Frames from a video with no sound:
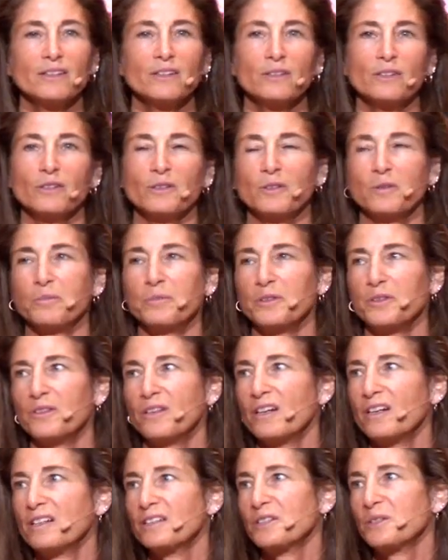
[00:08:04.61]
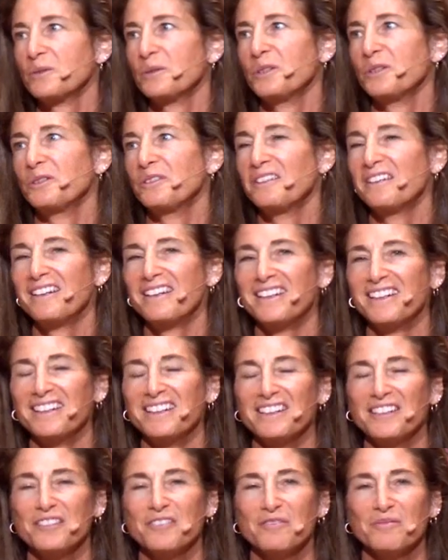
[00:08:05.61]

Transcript: you can open your eyes when you'd like.